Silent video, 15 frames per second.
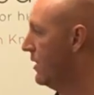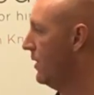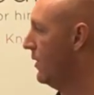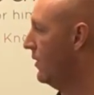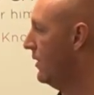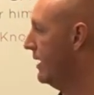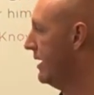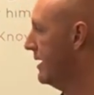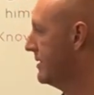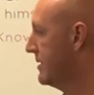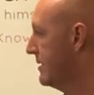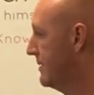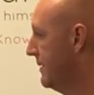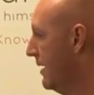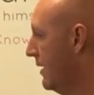so
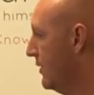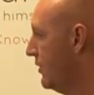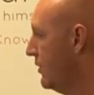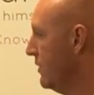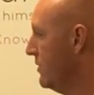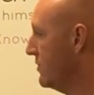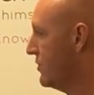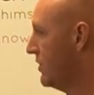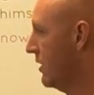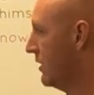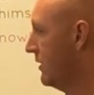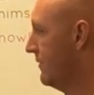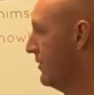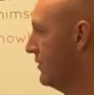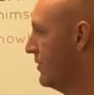it's a huge
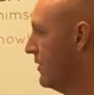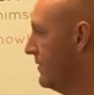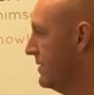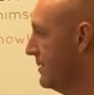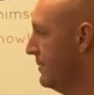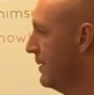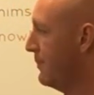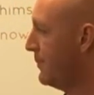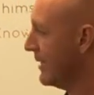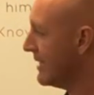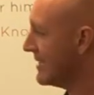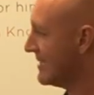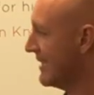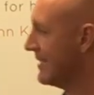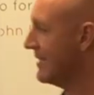chunk of your nervous. The
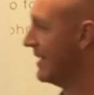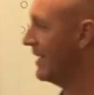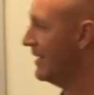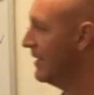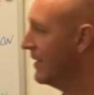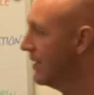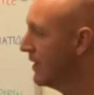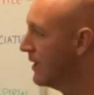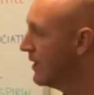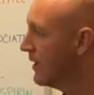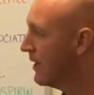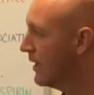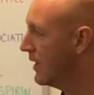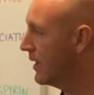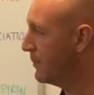biggest thing that
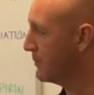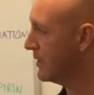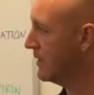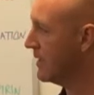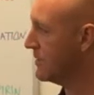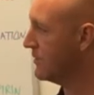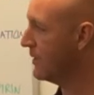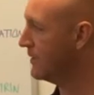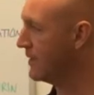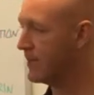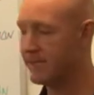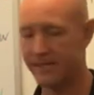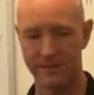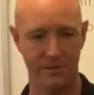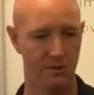um, cholesterol
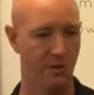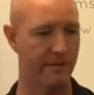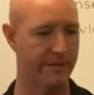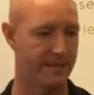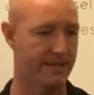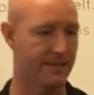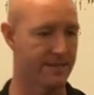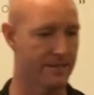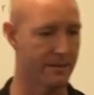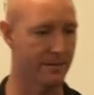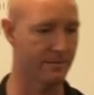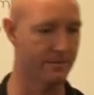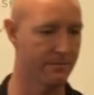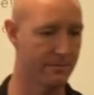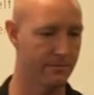does is nervous system.
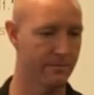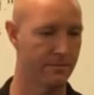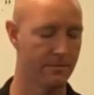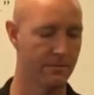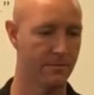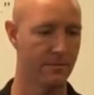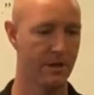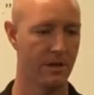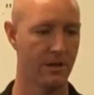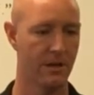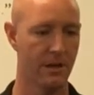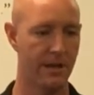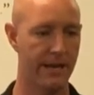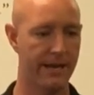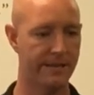
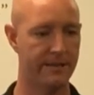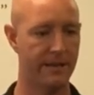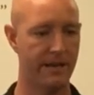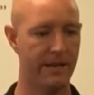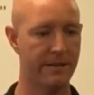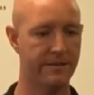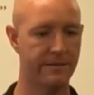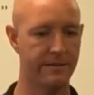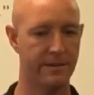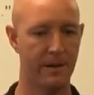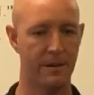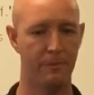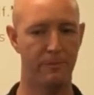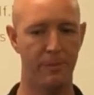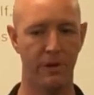It, it's
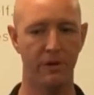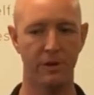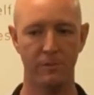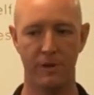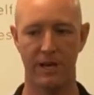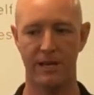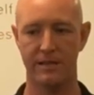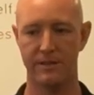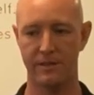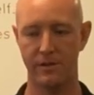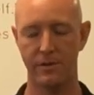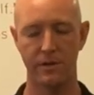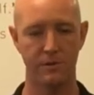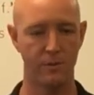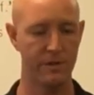the building blocks. So
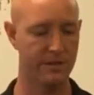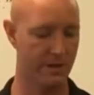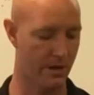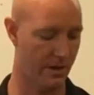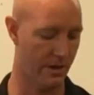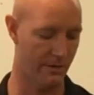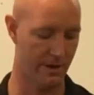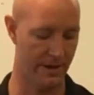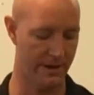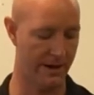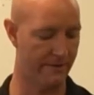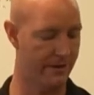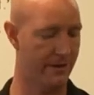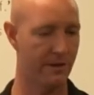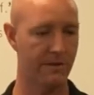there's what's called around
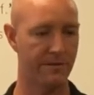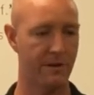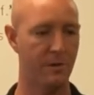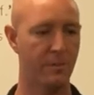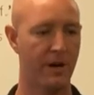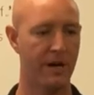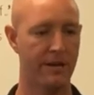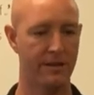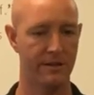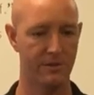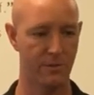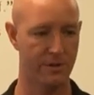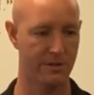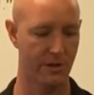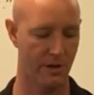every nerve in your body. There's
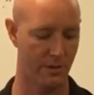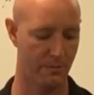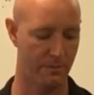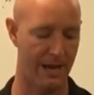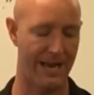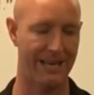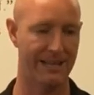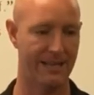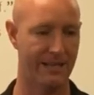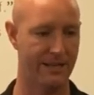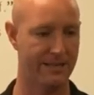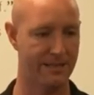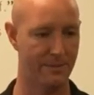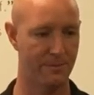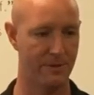what's called myelin.
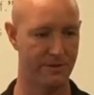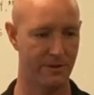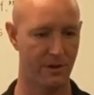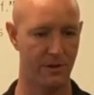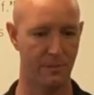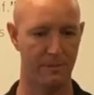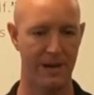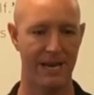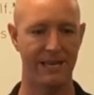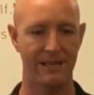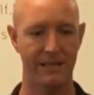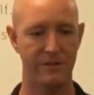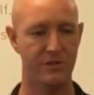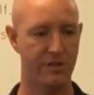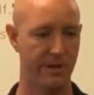It's something called the
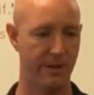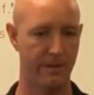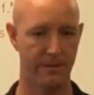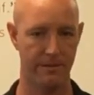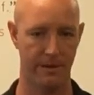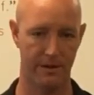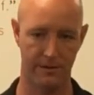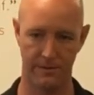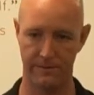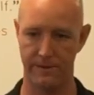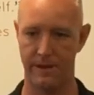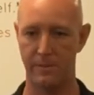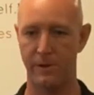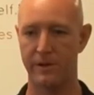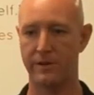myelin sheath. I don't know
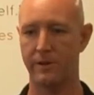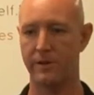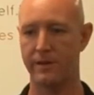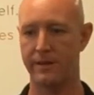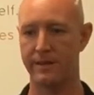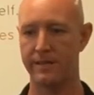if anybody heard of